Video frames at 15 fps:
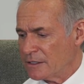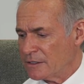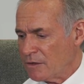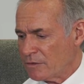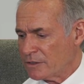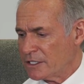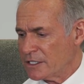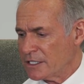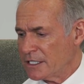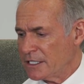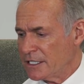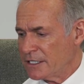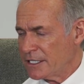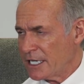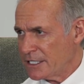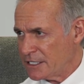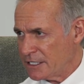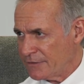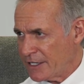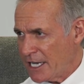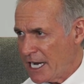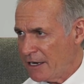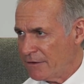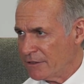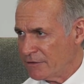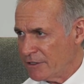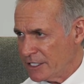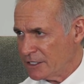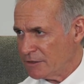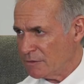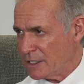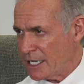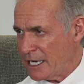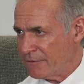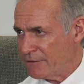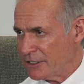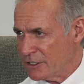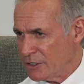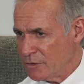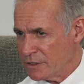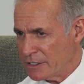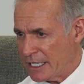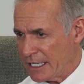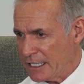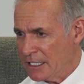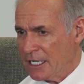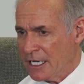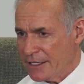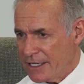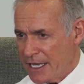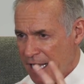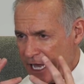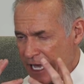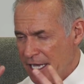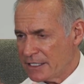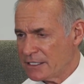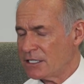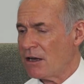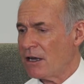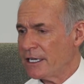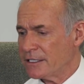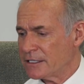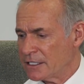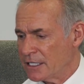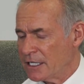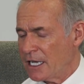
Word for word: doctors in intensive care and critical care are using. They're airtight